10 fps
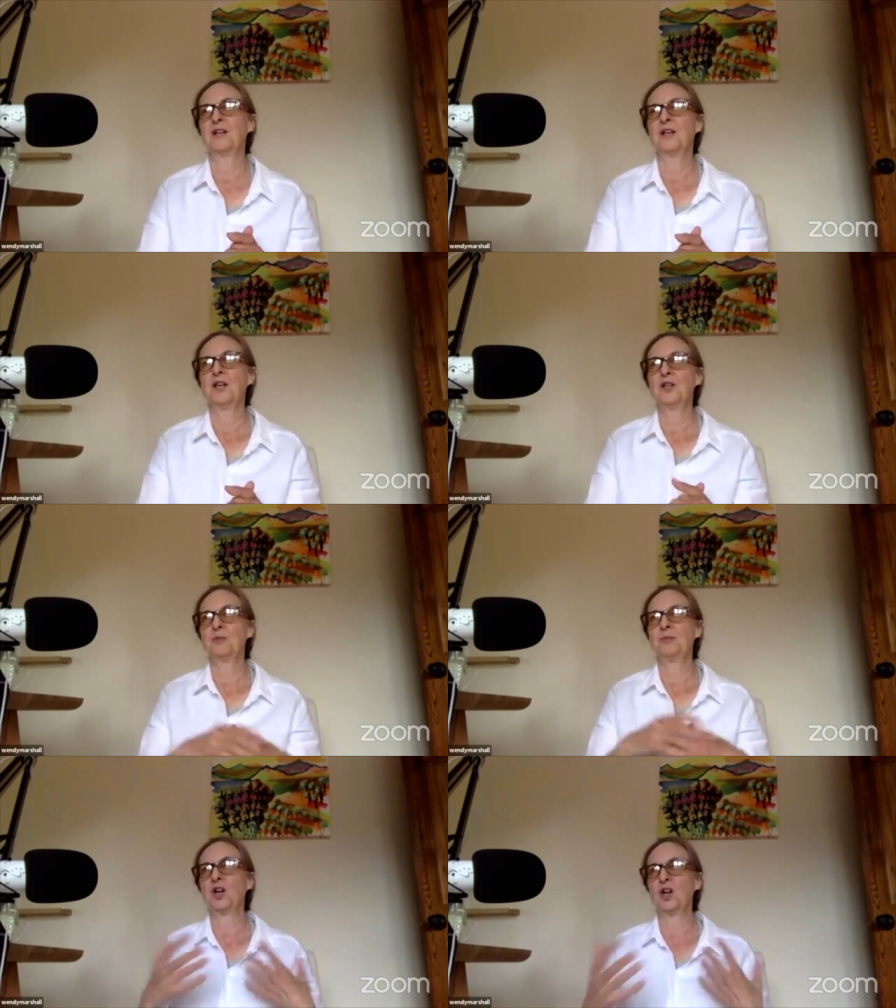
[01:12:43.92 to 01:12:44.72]
to
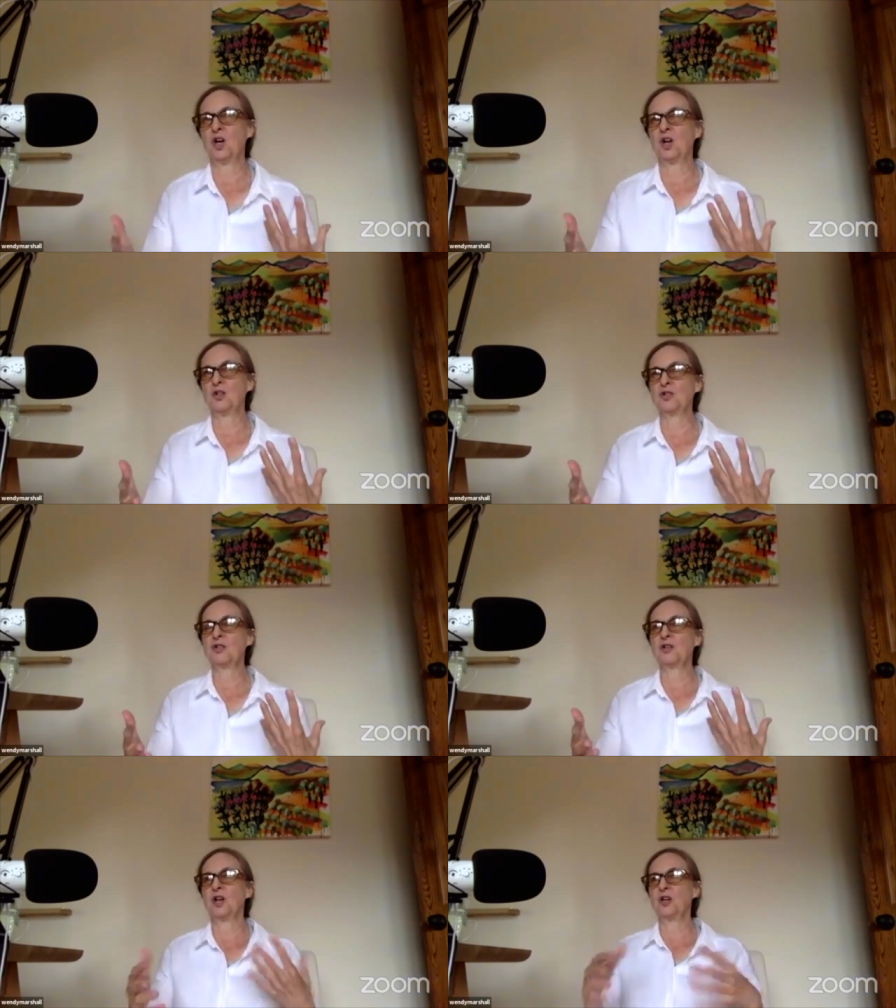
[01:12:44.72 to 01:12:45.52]
be harsh
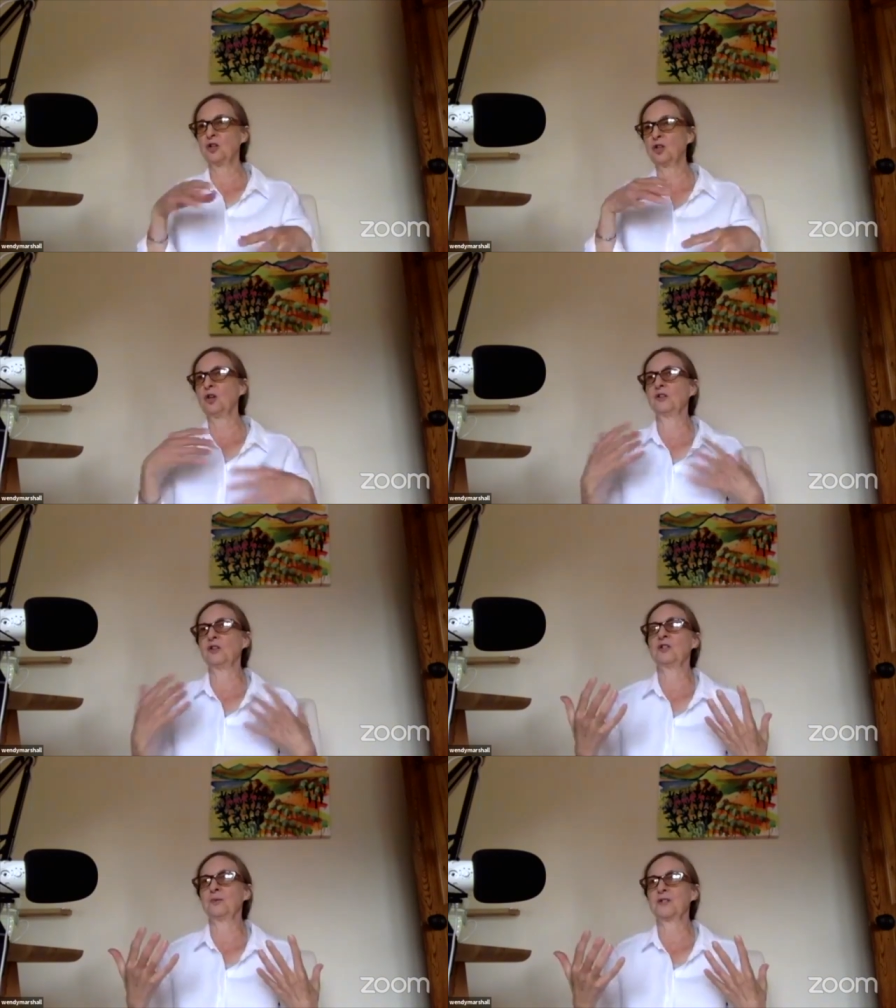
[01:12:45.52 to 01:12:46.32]
and unloving
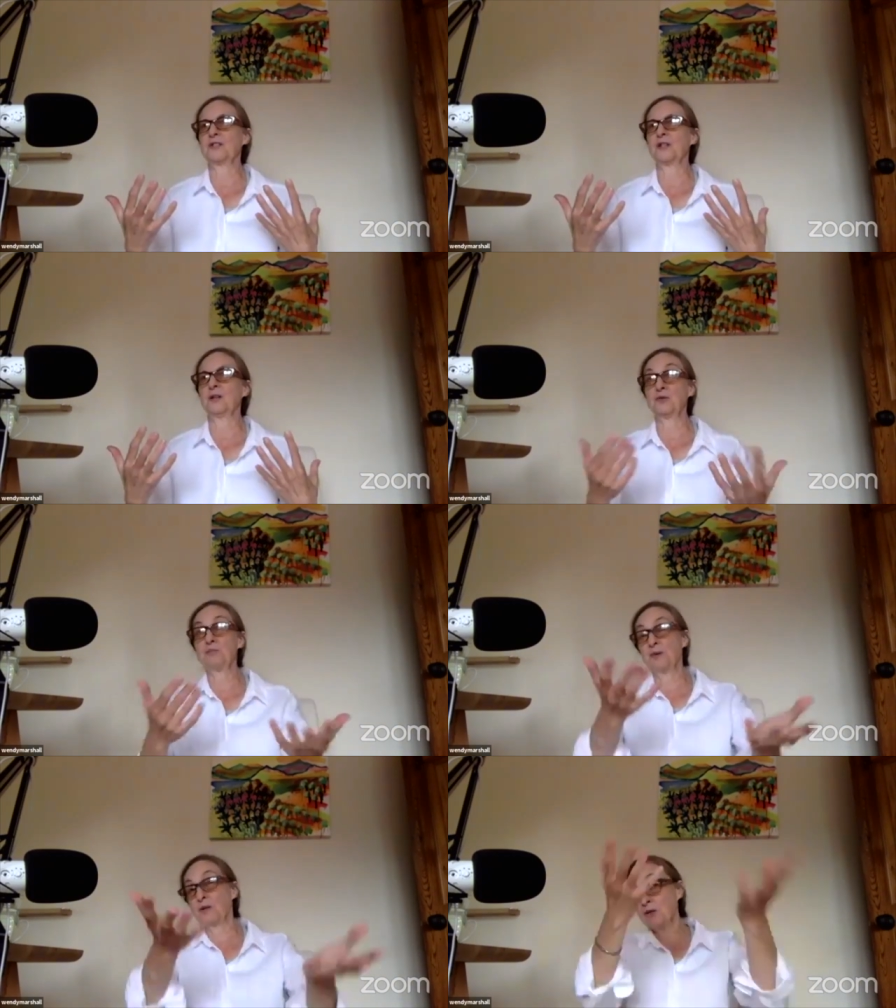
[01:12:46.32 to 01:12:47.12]
to ourselves
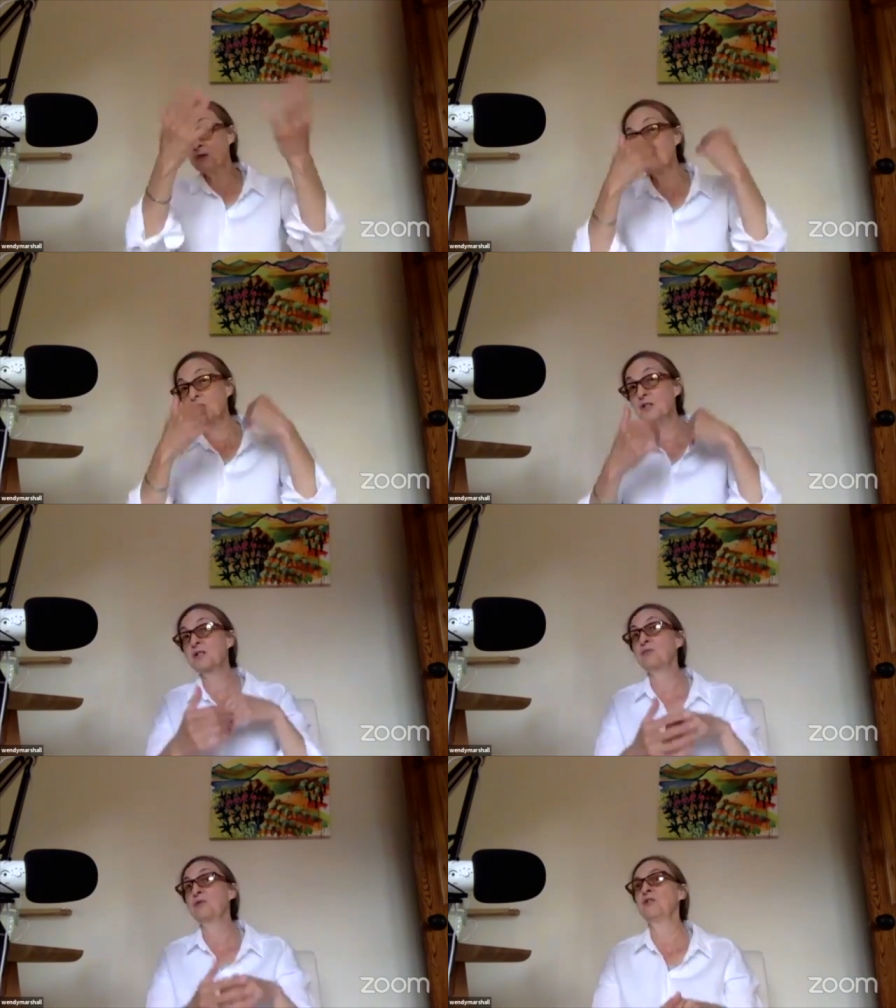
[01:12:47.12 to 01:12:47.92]
because of the
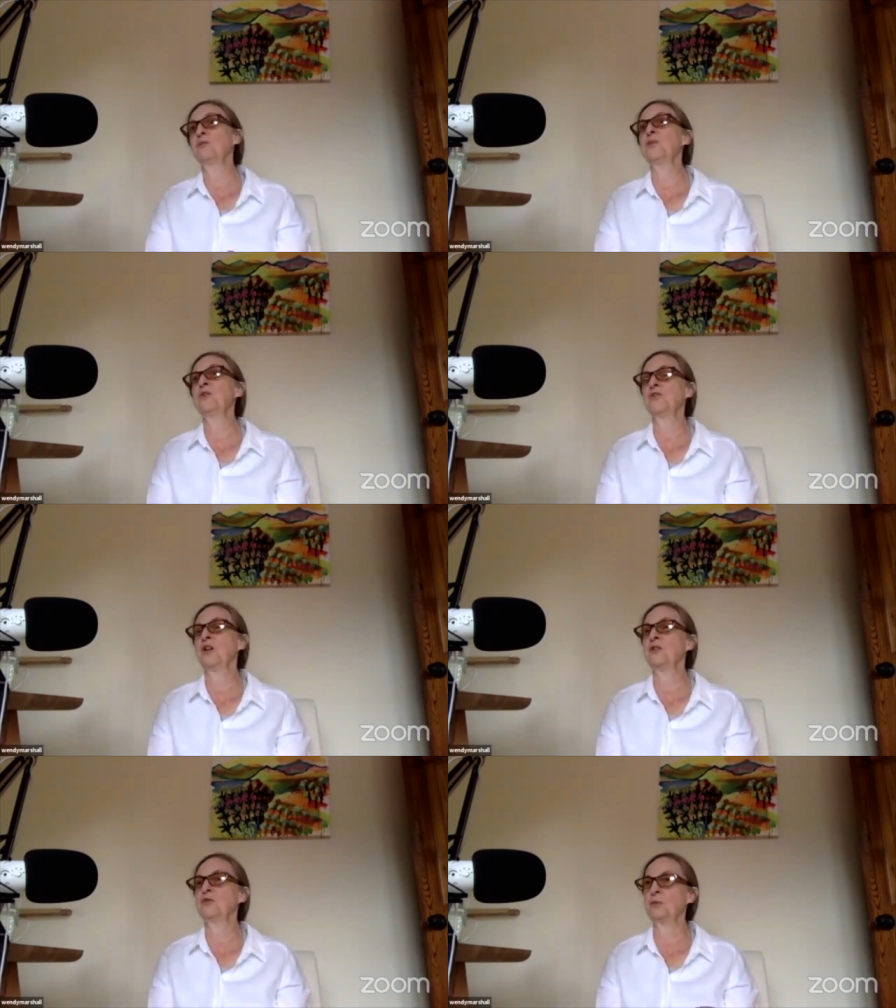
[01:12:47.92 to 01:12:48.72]
disapproval we
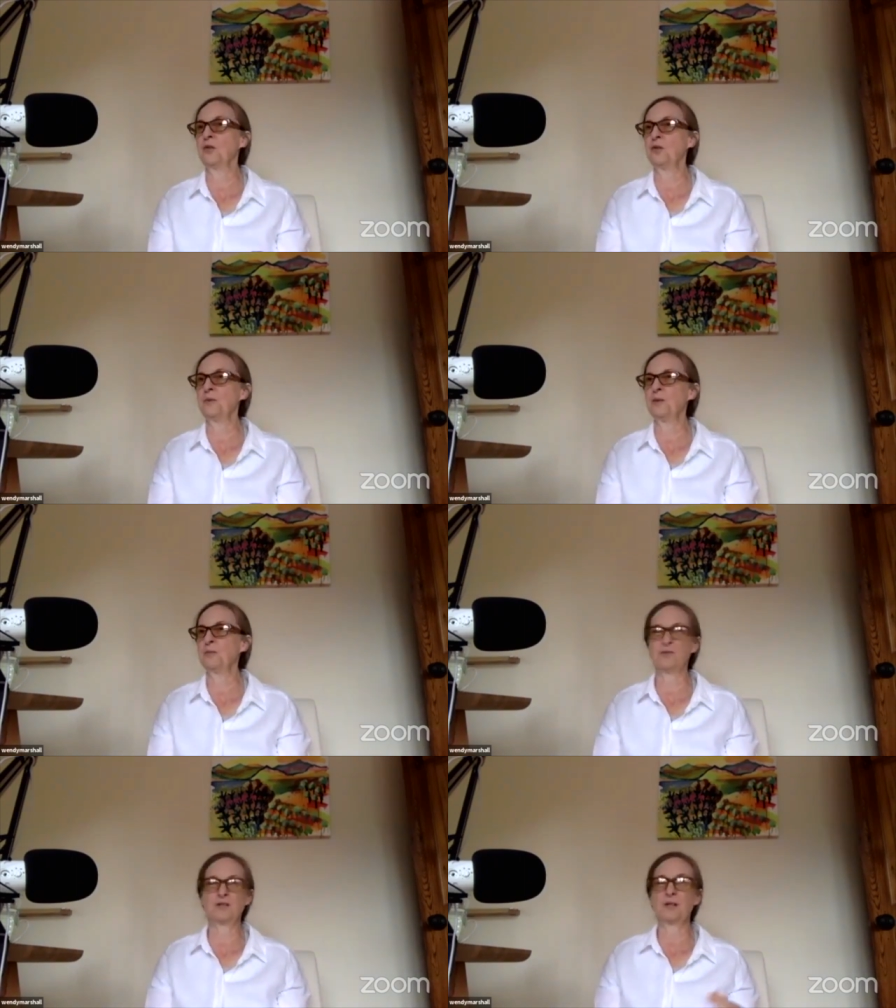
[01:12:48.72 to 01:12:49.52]
felt from other people.
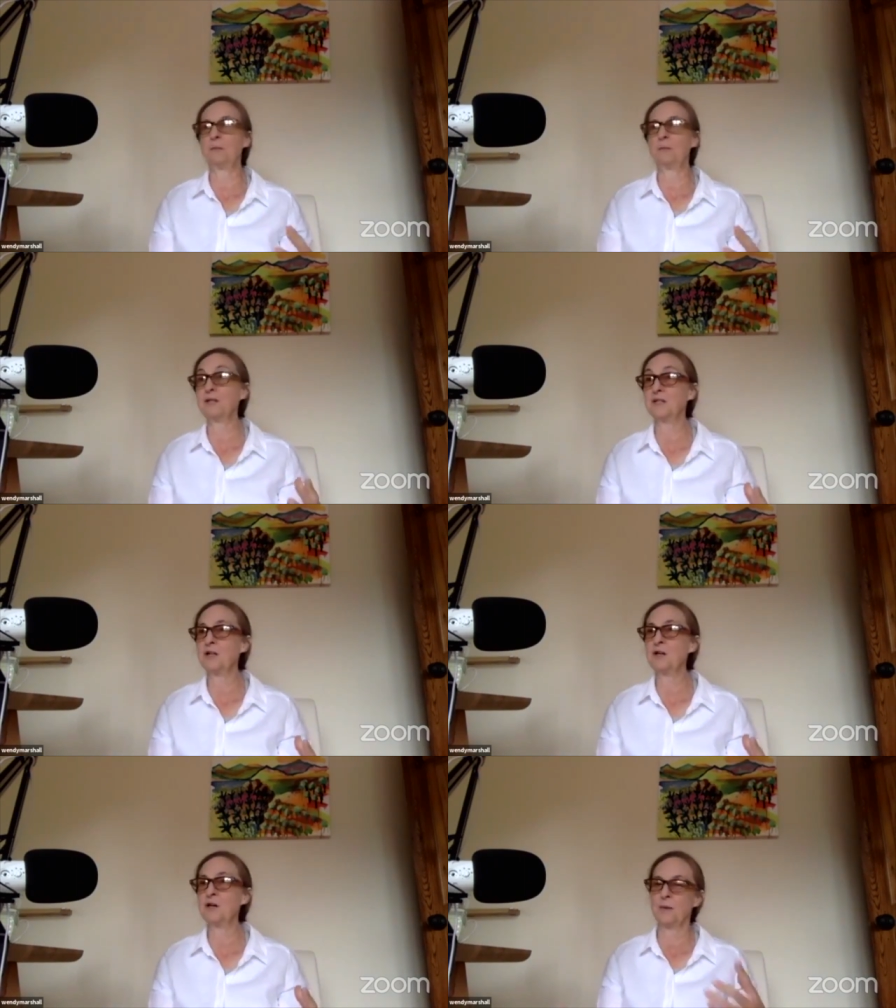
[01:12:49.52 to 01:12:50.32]
We've kind of picked it
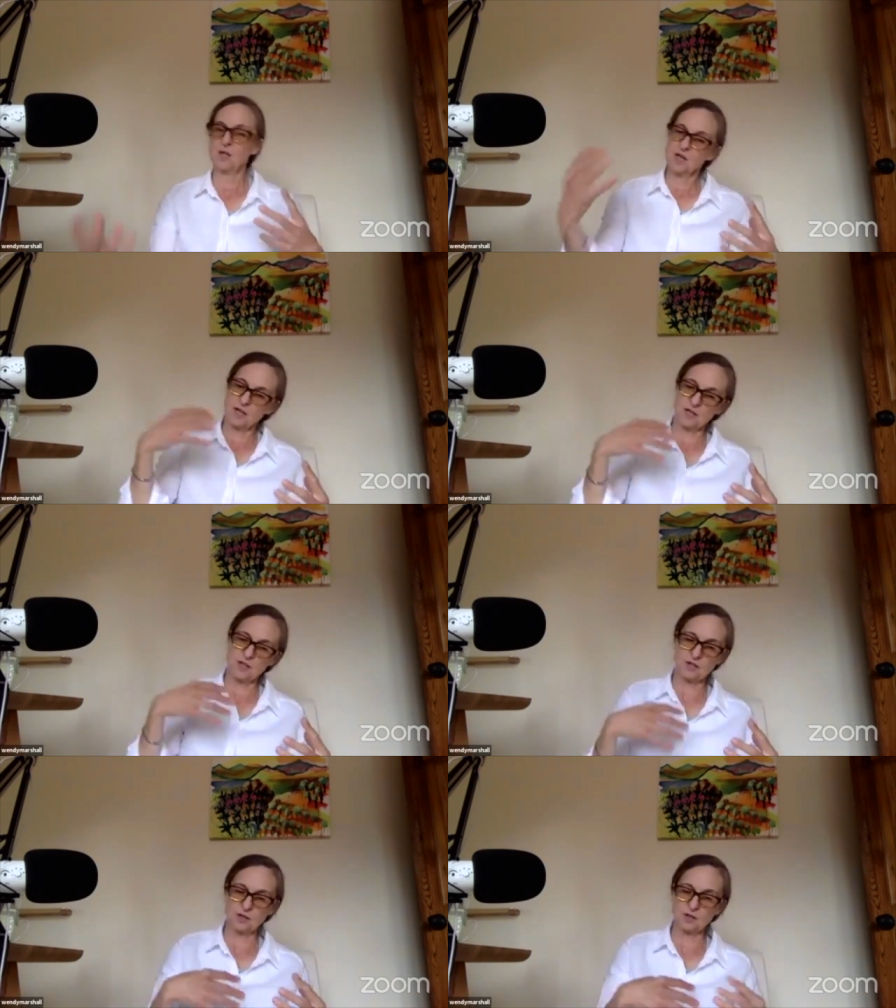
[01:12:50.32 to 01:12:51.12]
up and
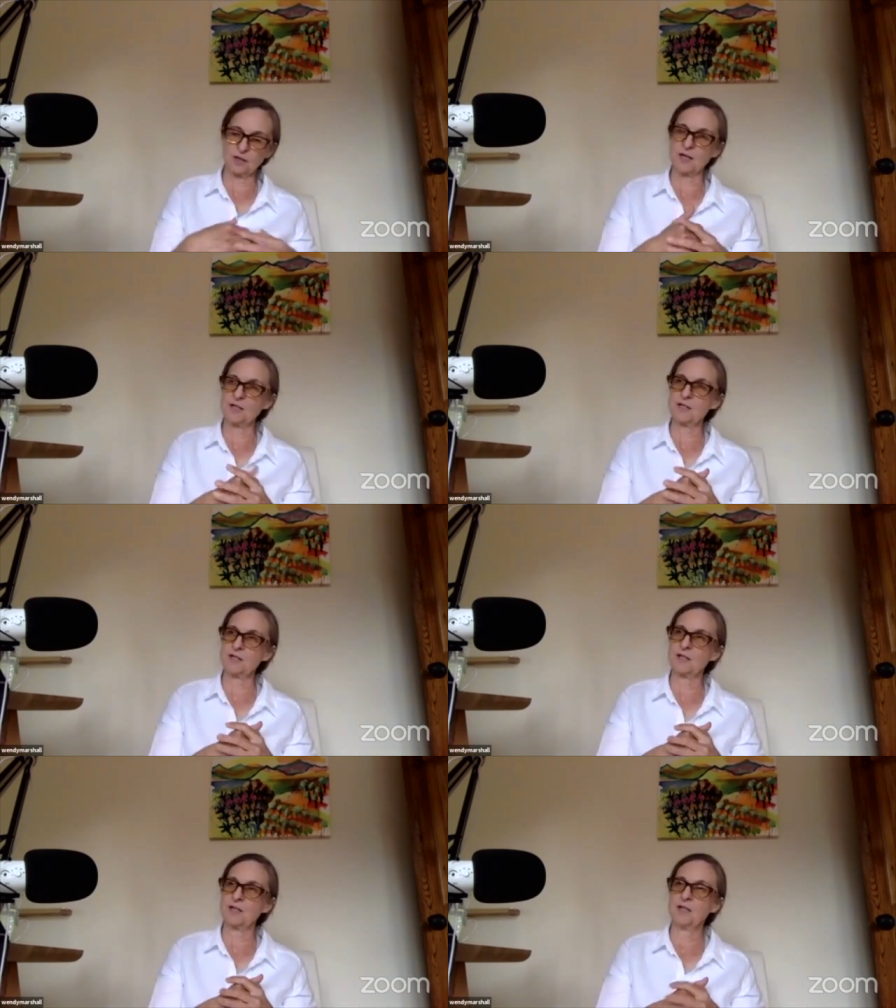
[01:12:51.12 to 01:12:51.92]
internalized
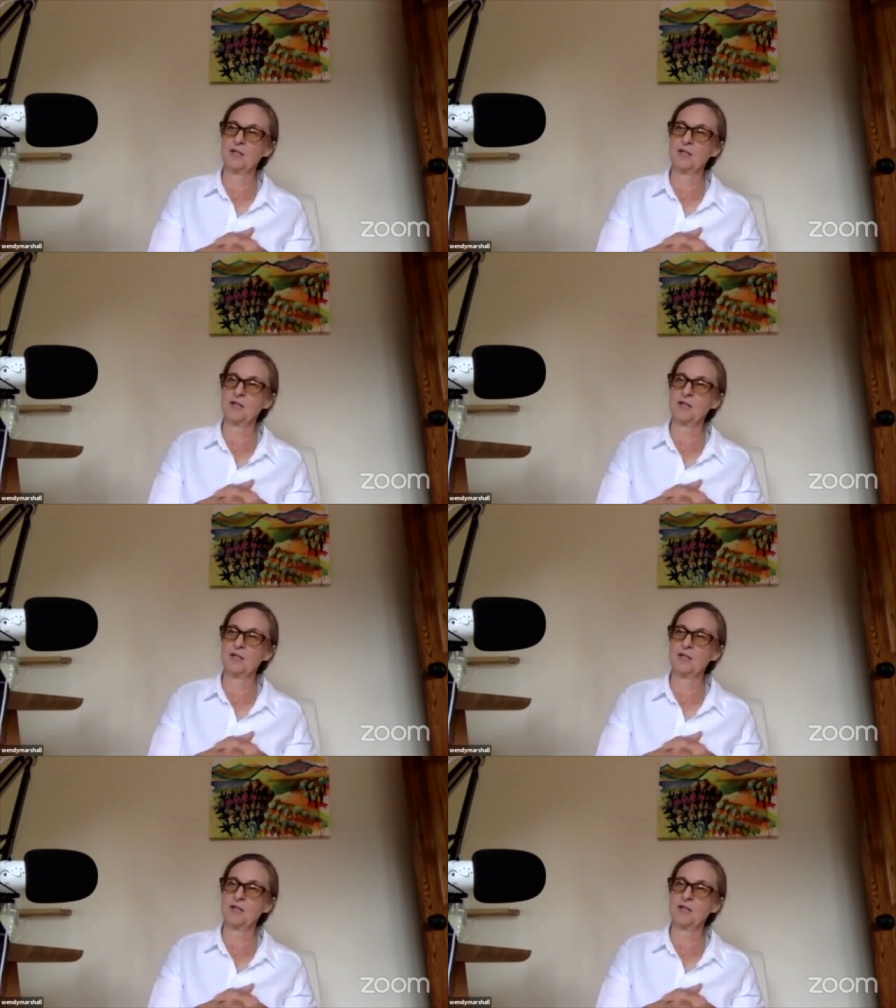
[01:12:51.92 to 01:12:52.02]
it.